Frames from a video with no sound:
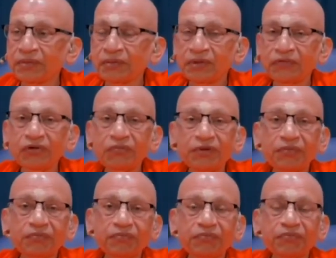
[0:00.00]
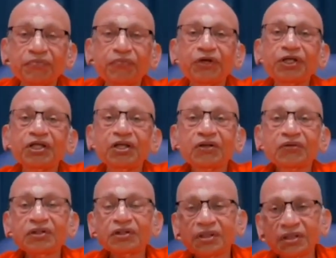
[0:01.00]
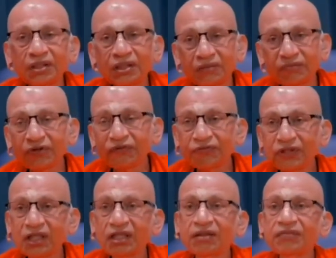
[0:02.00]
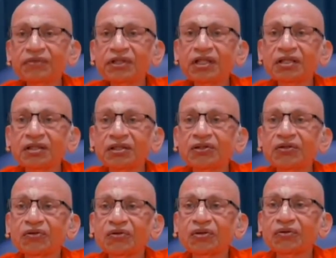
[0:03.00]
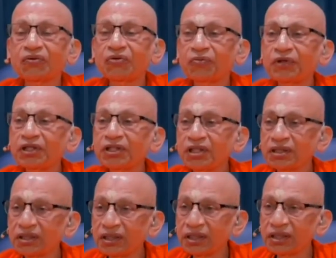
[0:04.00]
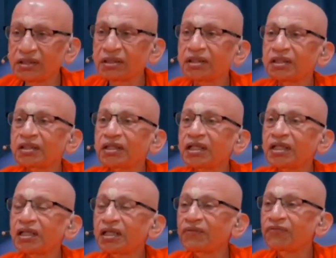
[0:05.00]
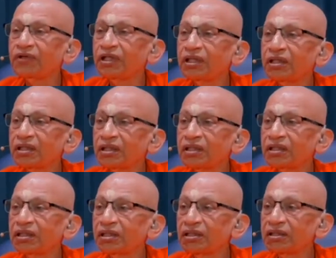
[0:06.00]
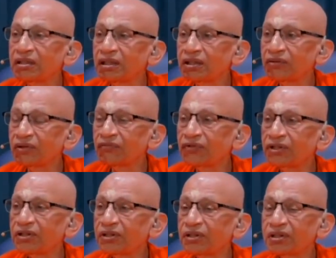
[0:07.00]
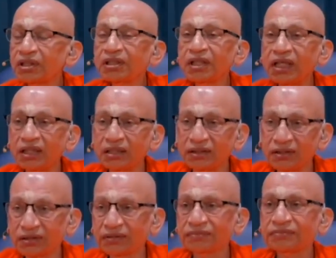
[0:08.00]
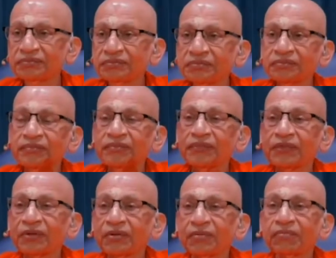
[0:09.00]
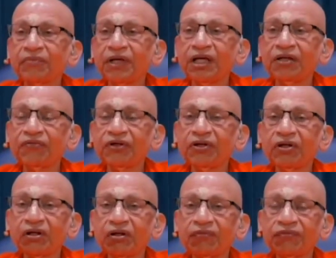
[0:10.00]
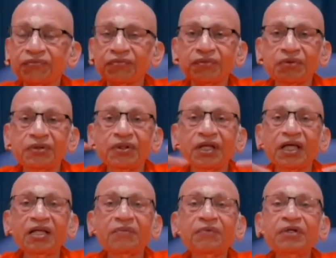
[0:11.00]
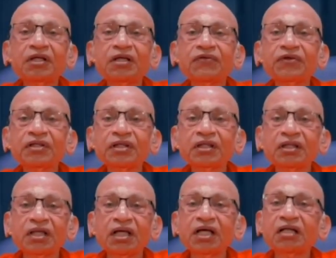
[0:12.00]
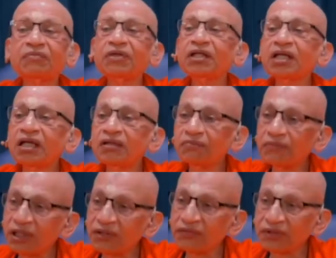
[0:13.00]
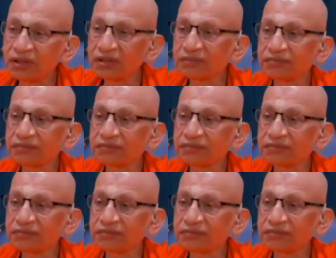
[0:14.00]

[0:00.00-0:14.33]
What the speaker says: You have pointed out this earlier a number of times that Upanishad says that everything is related to everything else by way of helping everything and being helped by everything.